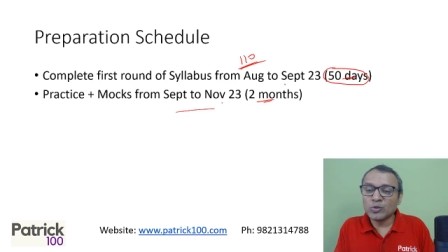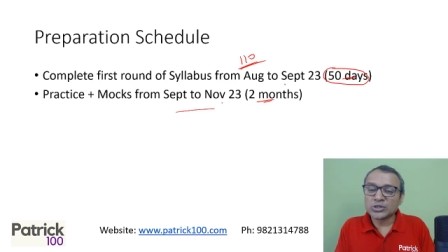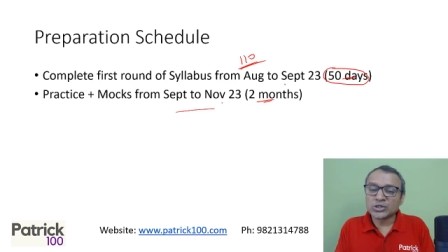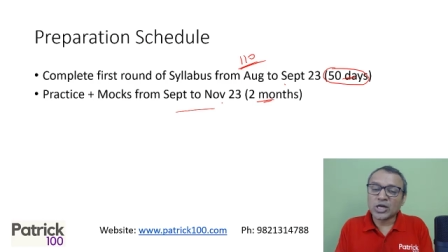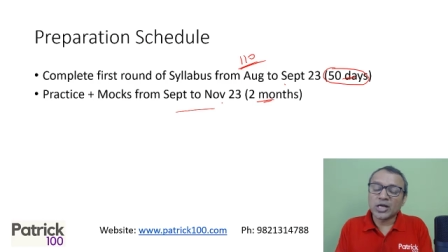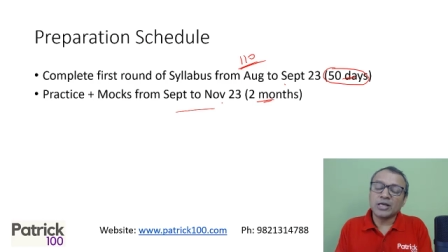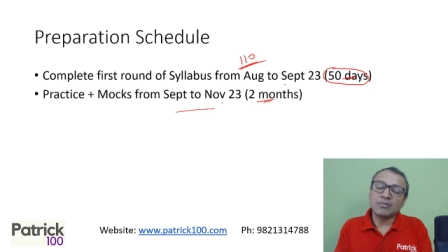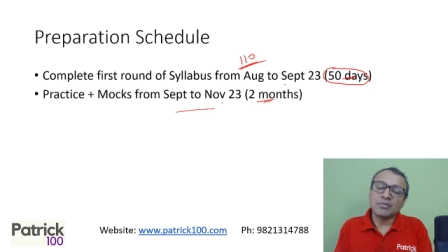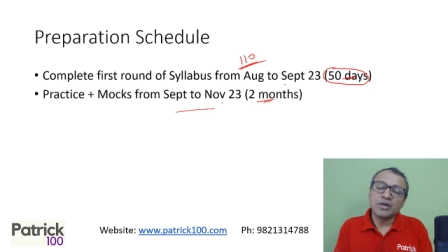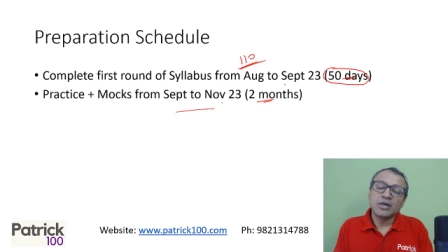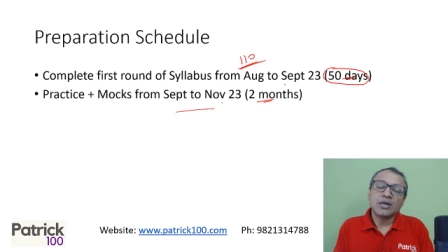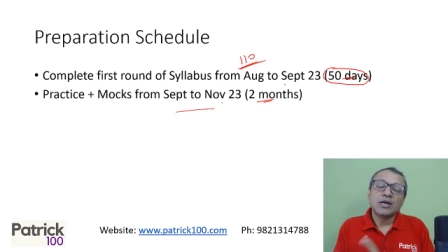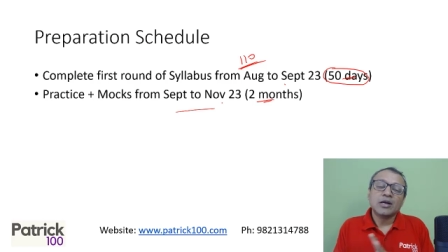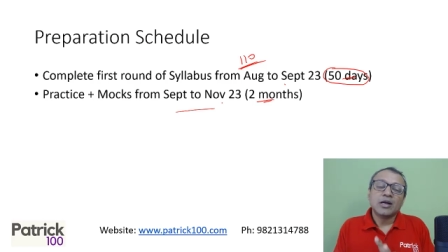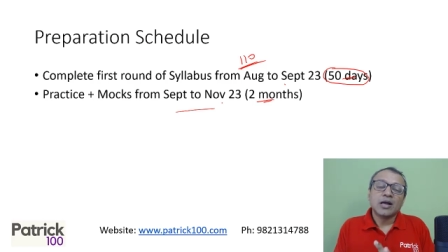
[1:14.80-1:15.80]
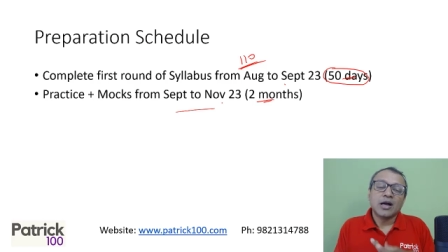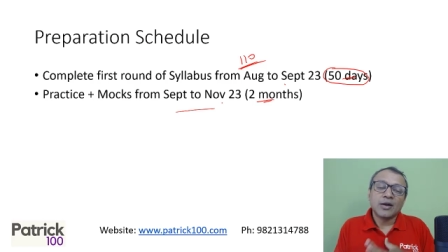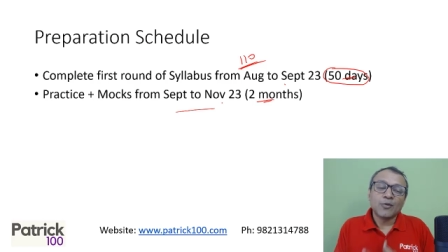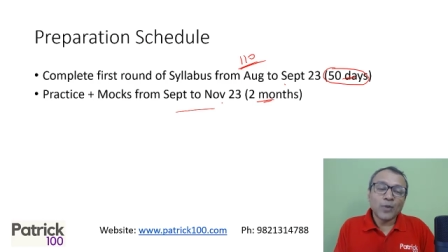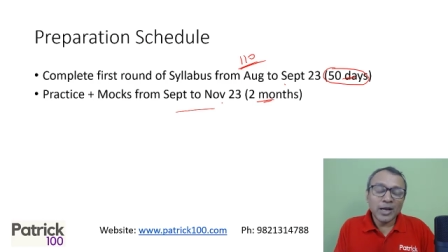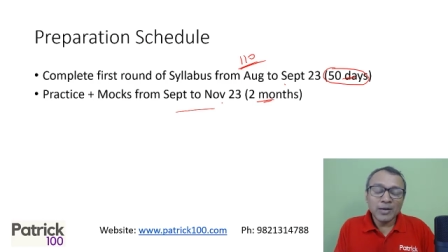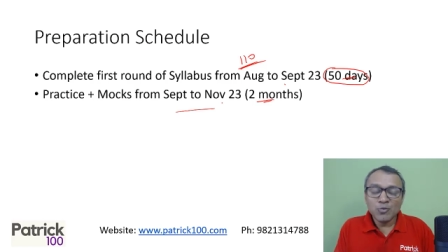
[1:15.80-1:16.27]
too much time
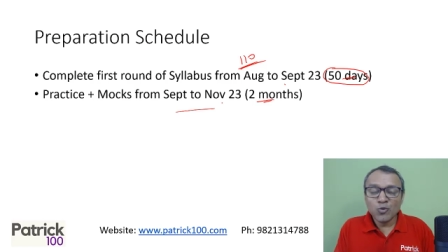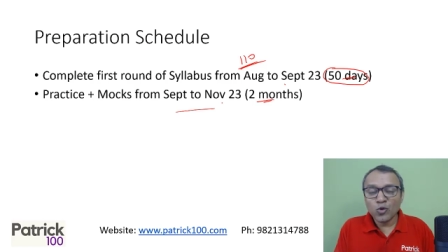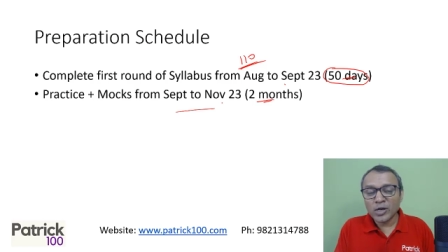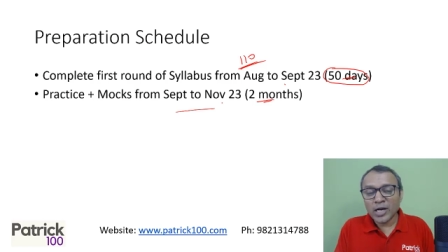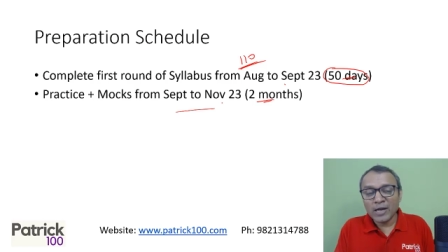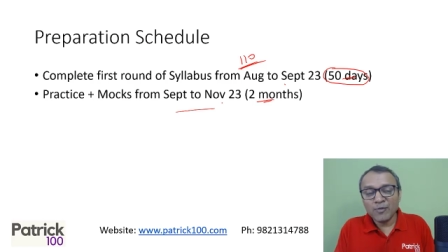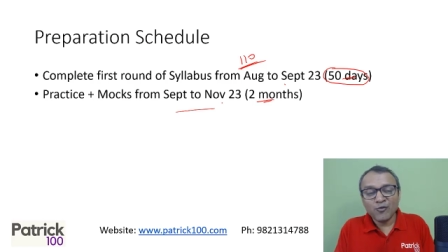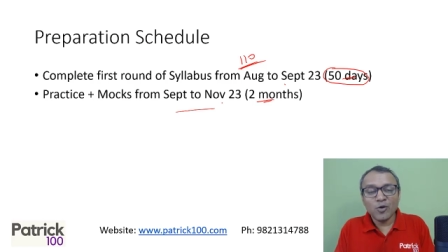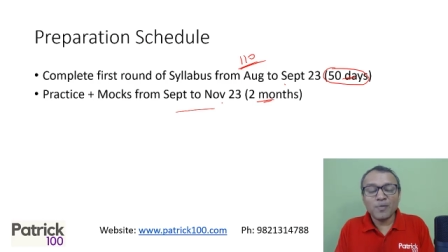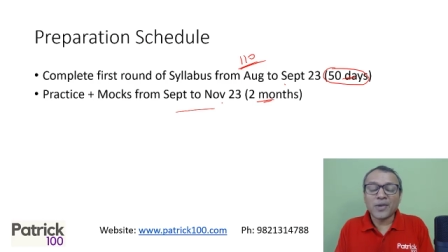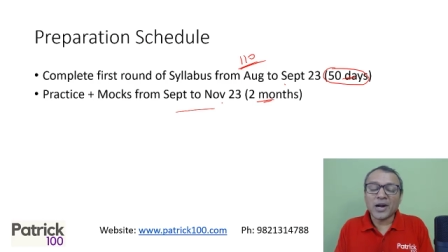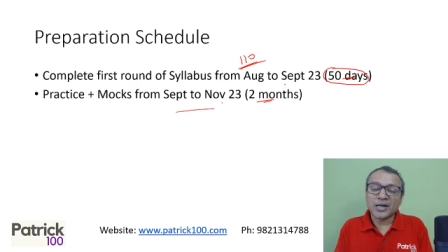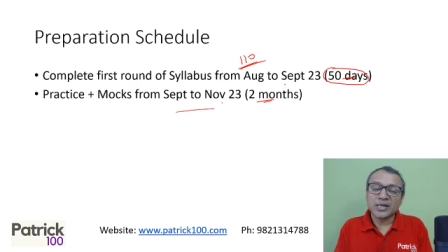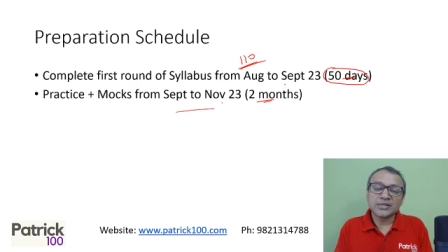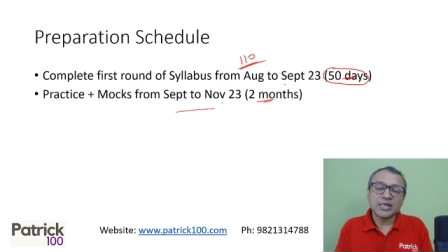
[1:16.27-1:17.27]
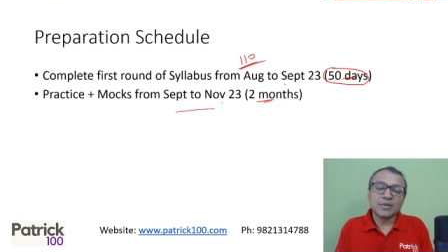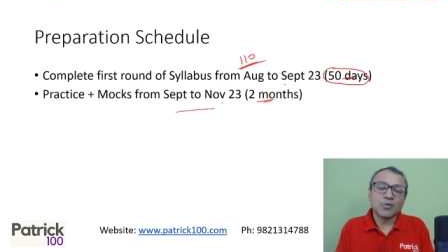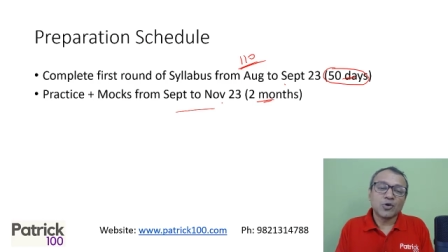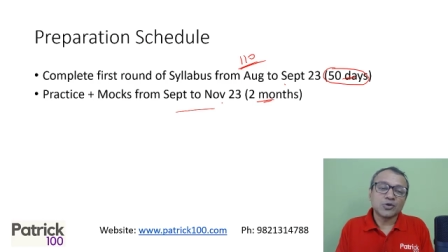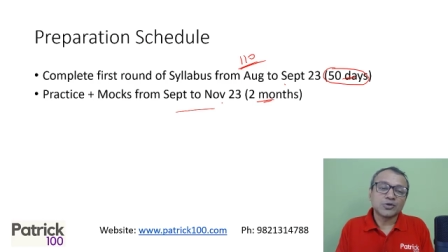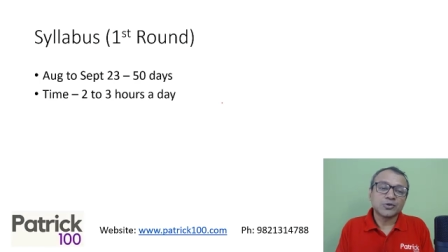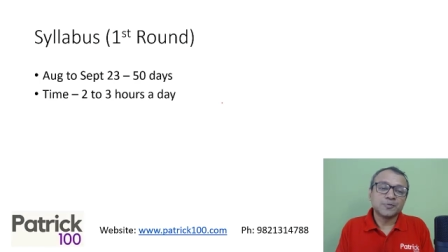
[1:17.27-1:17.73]
and why more time for practice and
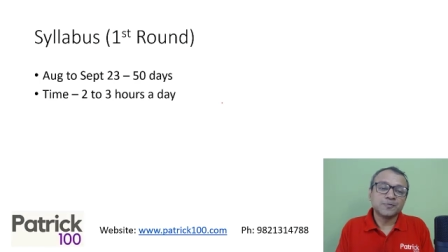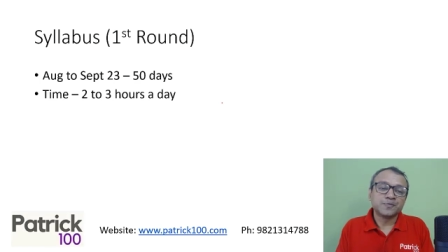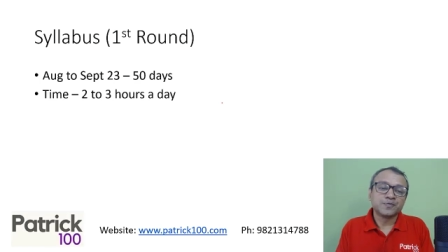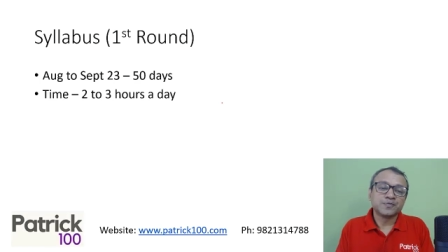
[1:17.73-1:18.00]
mocks.